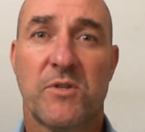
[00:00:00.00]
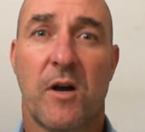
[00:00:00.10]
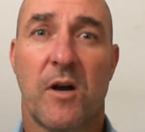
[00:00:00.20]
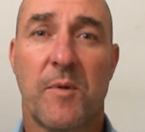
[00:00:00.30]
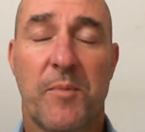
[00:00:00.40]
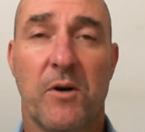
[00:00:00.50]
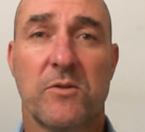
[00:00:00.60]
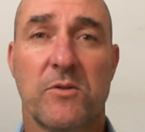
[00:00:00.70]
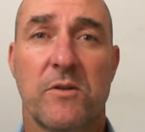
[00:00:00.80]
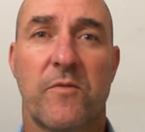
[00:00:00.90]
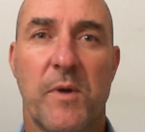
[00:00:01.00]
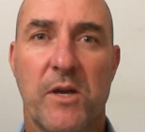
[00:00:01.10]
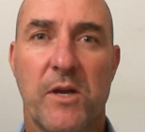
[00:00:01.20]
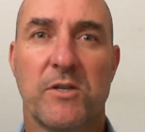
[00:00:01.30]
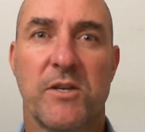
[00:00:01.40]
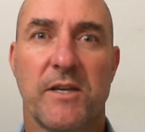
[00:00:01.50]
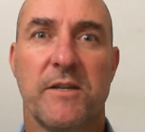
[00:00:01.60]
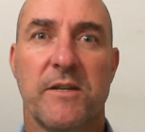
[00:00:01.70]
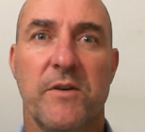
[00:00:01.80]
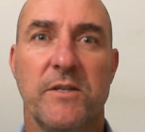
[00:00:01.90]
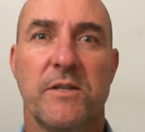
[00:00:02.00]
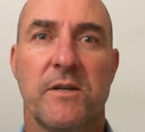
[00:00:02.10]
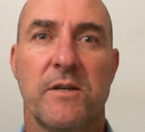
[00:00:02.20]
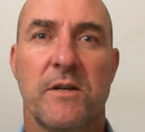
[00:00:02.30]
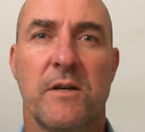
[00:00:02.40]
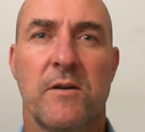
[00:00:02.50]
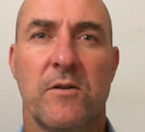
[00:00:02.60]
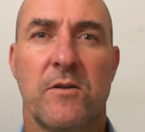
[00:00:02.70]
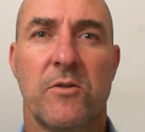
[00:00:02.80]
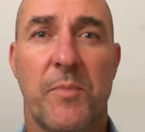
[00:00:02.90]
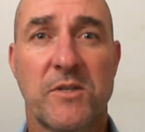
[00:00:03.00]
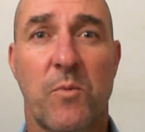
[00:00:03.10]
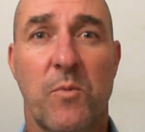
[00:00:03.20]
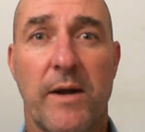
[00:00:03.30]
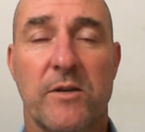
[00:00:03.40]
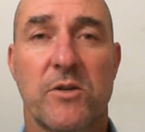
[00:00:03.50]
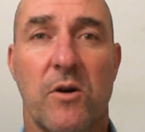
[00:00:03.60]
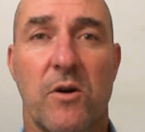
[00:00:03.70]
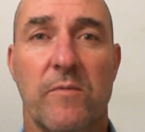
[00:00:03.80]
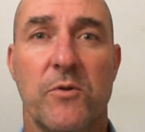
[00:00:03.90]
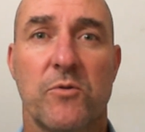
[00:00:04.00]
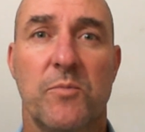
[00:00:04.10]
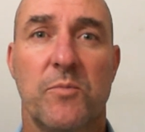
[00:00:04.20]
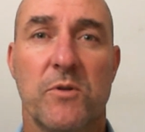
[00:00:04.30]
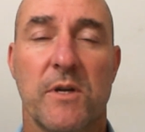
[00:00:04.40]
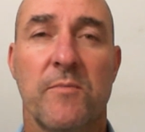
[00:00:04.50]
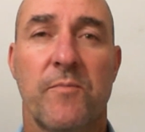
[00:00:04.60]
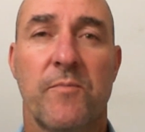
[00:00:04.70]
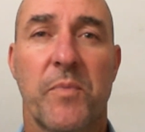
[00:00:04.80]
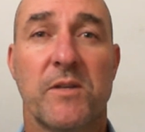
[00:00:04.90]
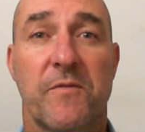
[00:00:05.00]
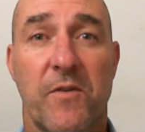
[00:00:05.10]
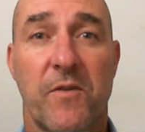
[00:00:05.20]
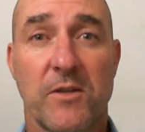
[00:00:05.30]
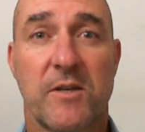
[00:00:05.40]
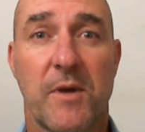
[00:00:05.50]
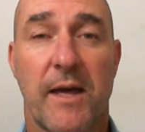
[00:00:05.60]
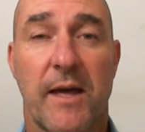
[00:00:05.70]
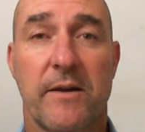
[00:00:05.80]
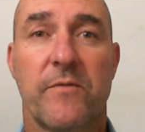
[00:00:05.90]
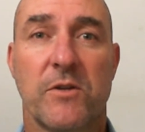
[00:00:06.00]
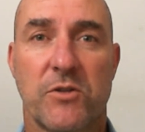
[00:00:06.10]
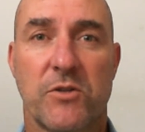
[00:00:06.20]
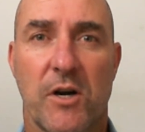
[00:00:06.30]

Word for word: I'm Simon Bowles from EIC Activities. The best way to describe Virtual Builder is a flight simulator for